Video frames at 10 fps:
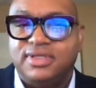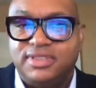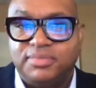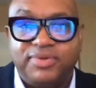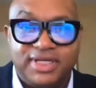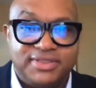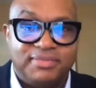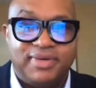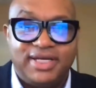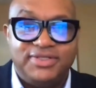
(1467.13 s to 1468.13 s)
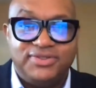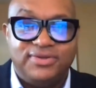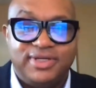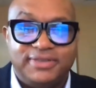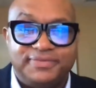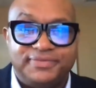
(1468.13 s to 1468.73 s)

to bring somebody joy.